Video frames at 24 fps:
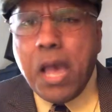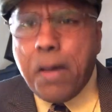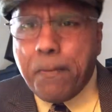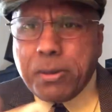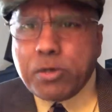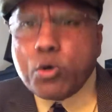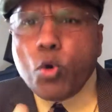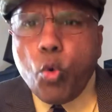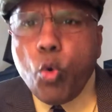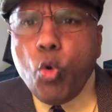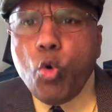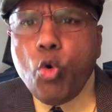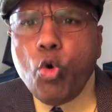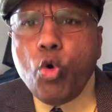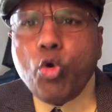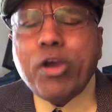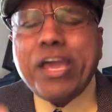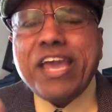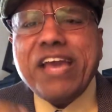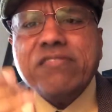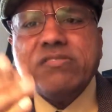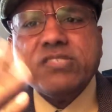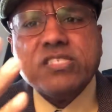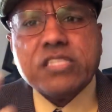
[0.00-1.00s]
But who
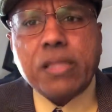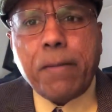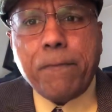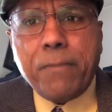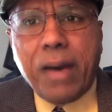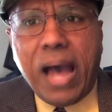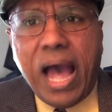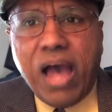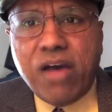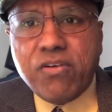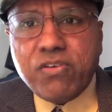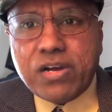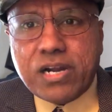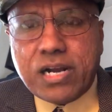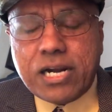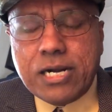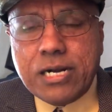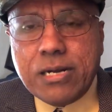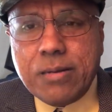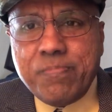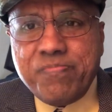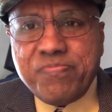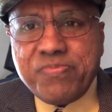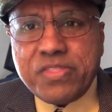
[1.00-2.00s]
gives the power
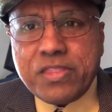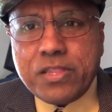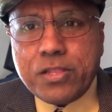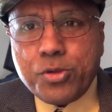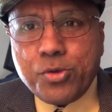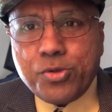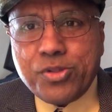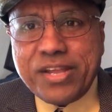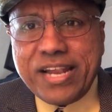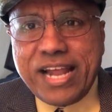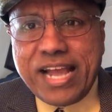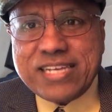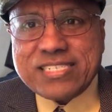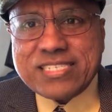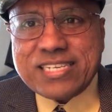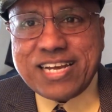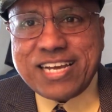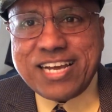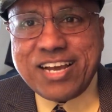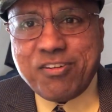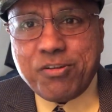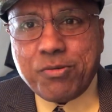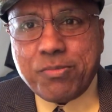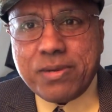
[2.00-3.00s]
to the
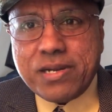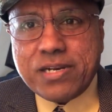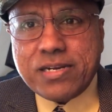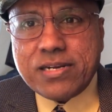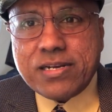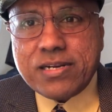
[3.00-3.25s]
national government?